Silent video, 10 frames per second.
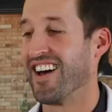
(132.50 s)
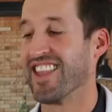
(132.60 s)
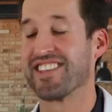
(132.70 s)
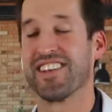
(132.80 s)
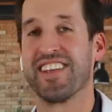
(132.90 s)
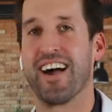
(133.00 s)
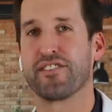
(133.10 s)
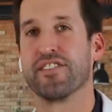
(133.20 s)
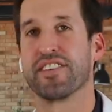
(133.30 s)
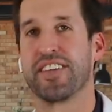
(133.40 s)
Unless the
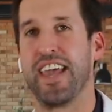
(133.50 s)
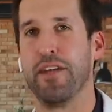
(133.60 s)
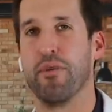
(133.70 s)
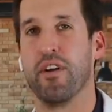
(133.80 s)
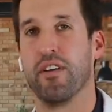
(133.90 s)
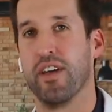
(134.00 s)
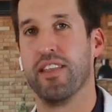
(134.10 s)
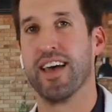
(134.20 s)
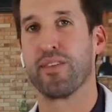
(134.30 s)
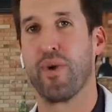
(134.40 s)
doctor's a gamer,
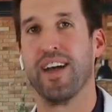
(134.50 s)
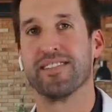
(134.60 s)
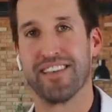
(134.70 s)
and that's why he